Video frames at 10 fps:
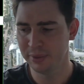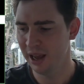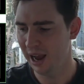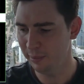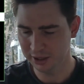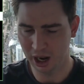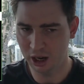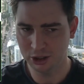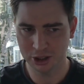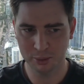I'm a
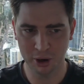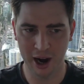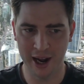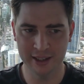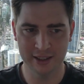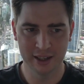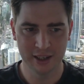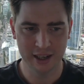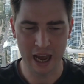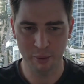touch surprised
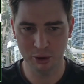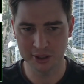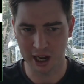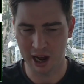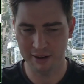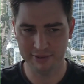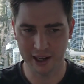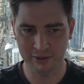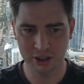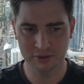Cowboys are
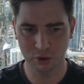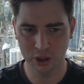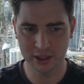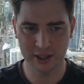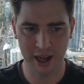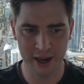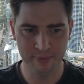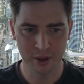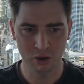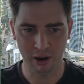favourites for this game.
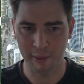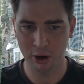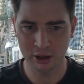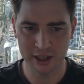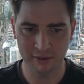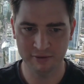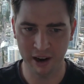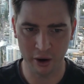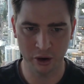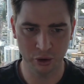Rabbitohs have a
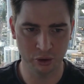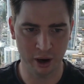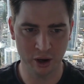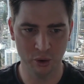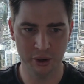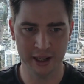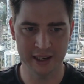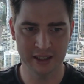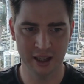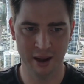very good record
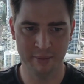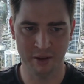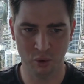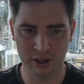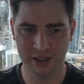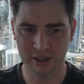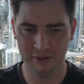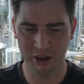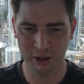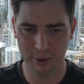against them. They've won
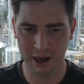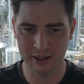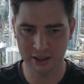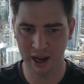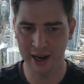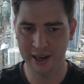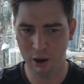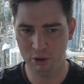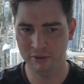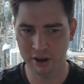7 of the past 9.
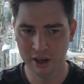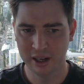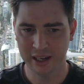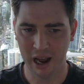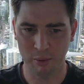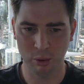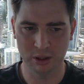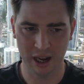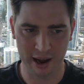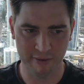However, Cowboys
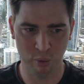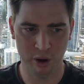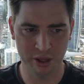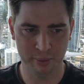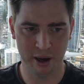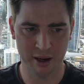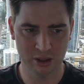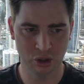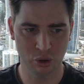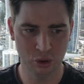have won the
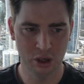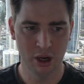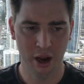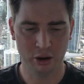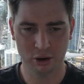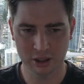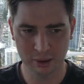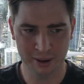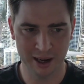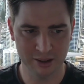past 2 across the
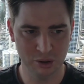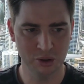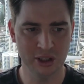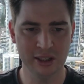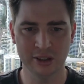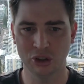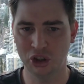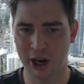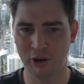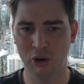past 2 seasons.
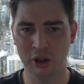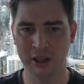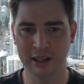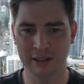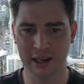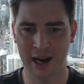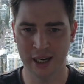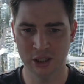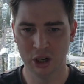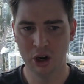Generally, these
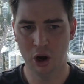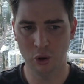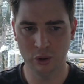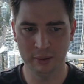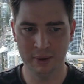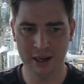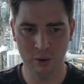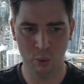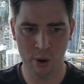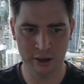sides only meet
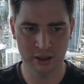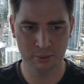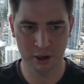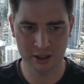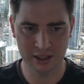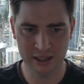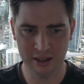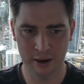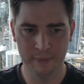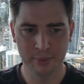once per season.